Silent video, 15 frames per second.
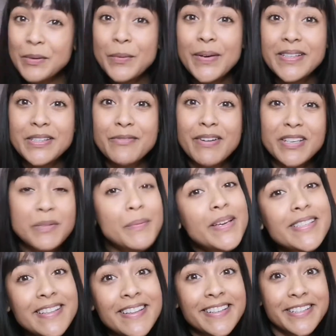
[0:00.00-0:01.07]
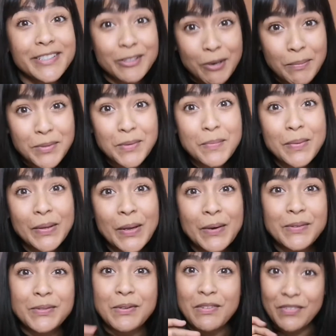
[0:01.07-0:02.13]
always, the recipe is in the description below,
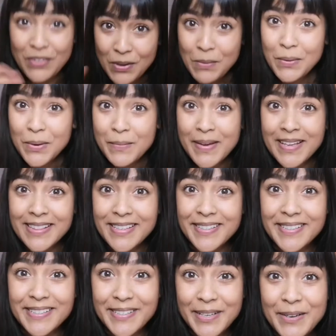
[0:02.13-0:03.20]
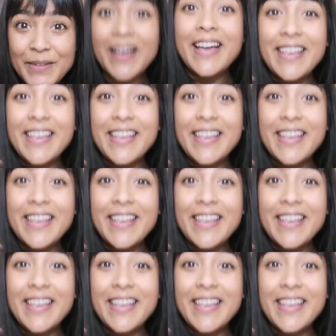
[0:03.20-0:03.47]
so if you want to make this too,